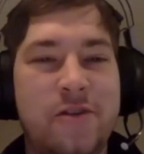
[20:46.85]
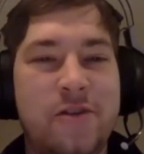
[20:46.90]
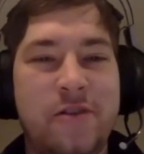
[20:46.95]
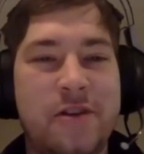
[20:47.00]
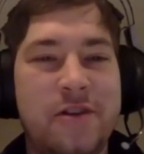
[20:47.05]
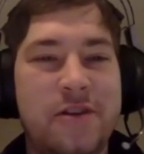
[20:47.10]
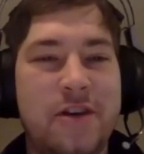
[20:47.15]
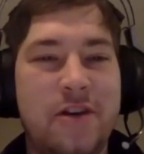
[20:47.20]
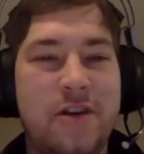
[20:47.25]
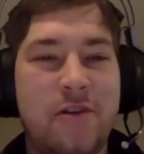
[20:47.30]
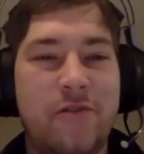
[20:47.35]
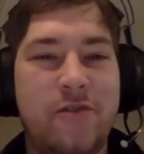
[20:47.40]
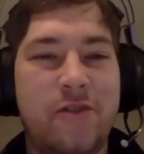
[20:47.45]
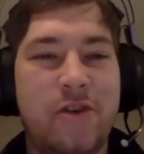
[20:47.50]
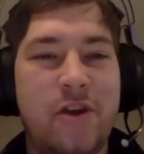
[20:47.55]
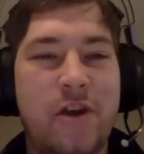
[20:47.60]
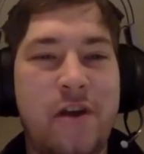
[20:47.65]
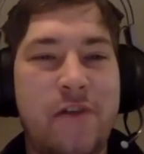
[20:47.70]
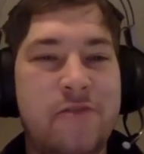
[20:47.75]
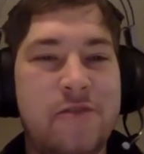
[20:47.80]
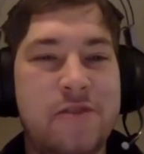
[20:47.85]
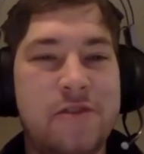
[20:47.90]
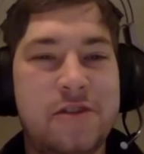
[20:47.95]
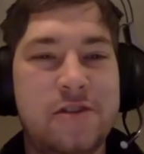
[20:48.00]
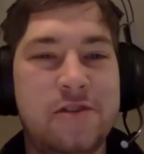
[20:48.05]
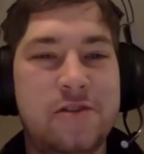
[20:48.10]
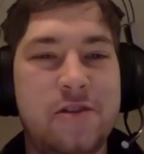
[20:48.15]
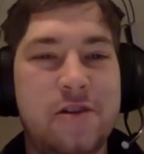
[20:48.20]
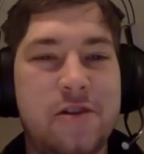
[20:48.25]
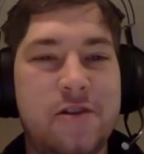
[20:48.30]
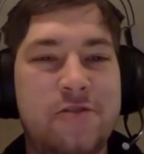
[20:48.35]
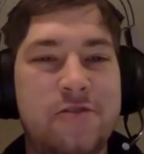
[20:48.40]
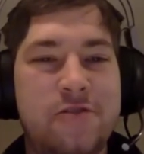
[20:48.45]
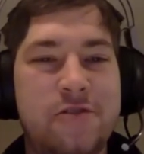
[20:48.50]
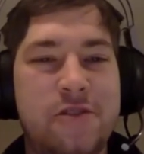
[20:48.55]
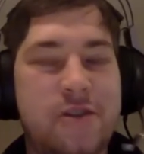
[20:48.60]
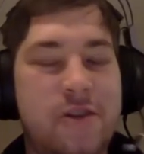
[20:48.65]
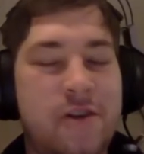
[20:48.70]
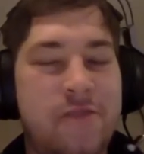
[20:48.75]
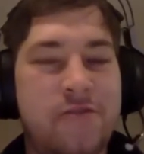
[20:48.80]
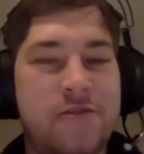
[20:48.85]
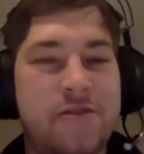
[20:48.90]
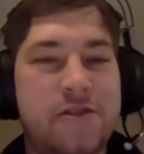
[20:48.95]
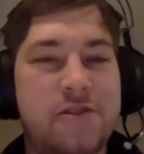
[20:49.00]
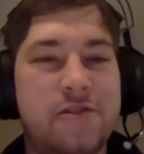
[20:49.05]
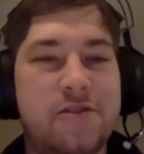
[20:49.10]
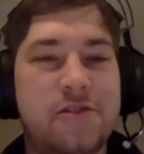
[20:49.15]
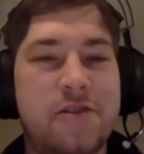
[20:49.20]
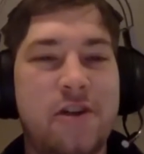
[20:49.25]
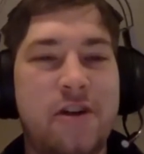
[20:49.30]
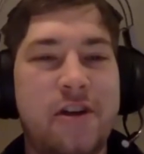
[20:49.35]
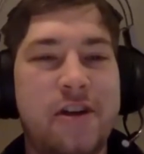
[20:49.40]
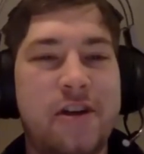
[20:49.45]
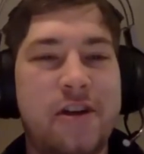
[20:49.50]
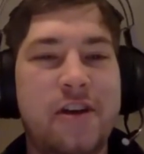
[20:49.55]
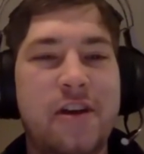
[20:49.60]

you want to take over every single country and every single continent.